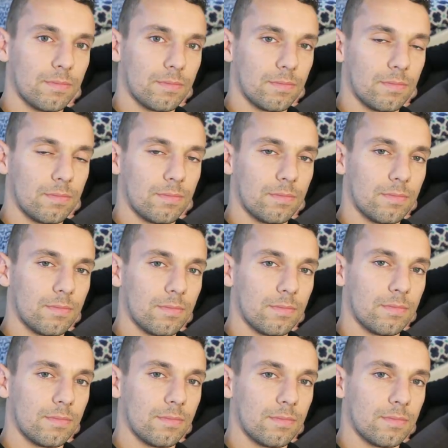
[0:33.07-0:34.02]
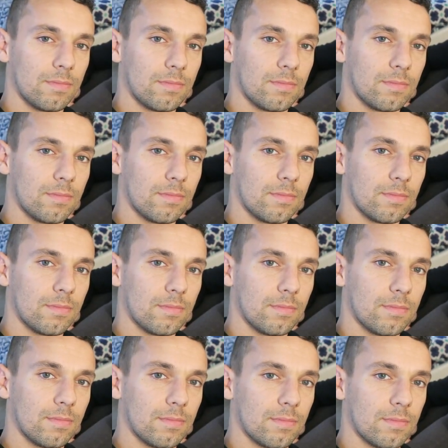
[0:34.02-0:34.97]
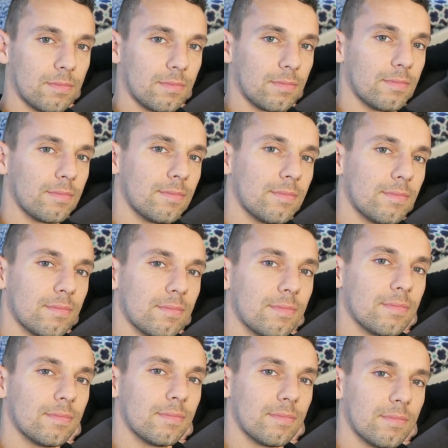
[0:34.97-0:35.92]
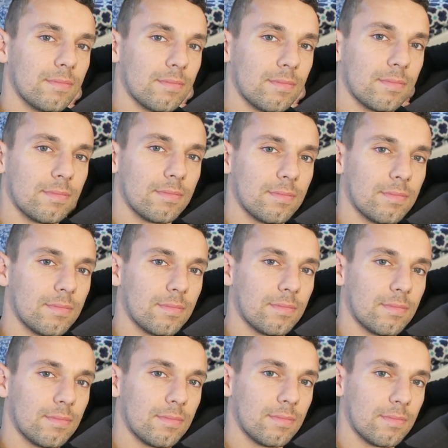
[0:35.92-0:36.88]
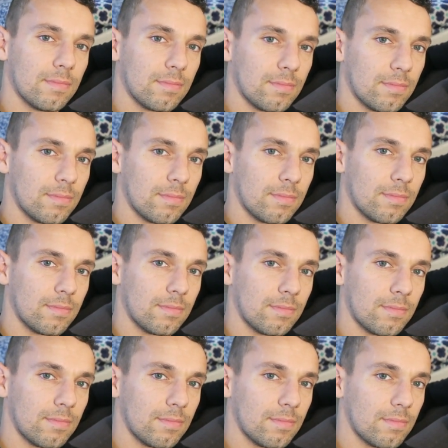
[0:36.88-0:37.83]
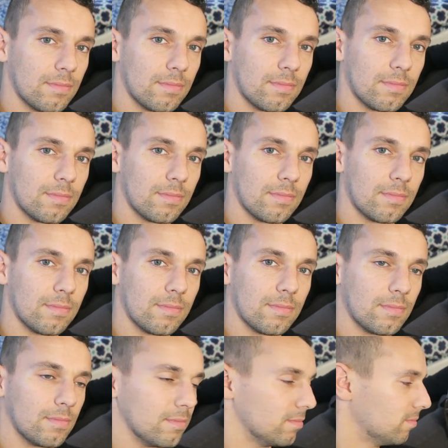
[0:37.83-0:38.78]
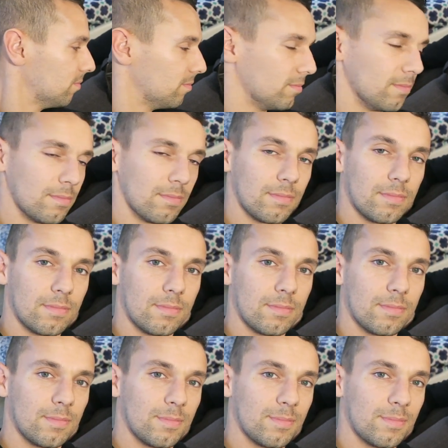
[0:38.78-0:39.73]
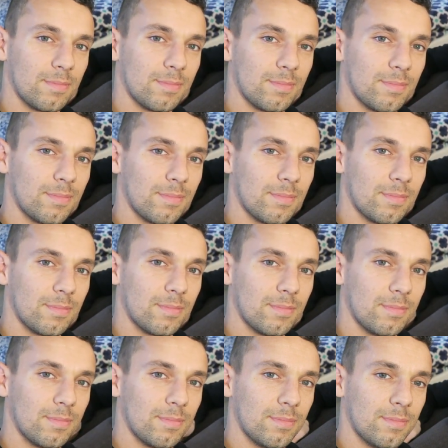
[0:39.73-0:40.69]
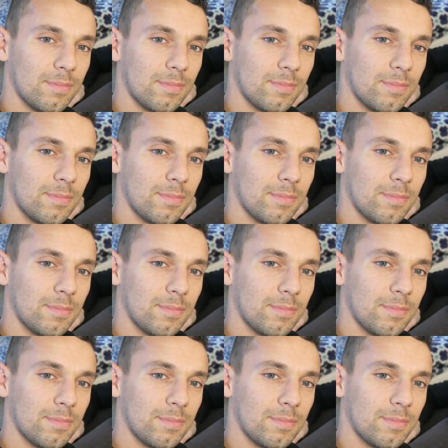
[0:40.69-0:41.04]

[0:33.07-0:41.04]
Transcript: The person shown says nothing.